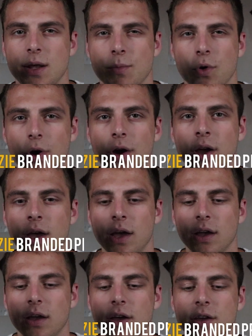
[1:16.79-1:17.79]
anymore
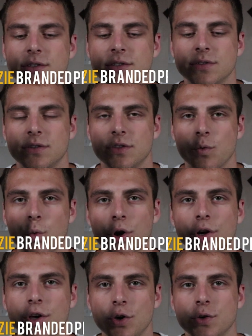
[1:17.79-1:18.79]
because the
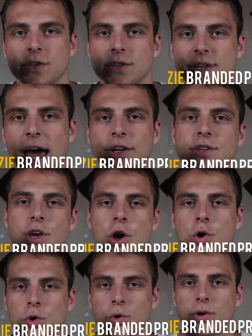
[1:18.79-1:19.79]
word koozie is actually
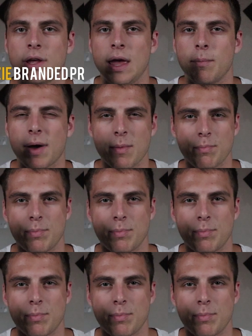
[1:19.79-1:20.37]
owned by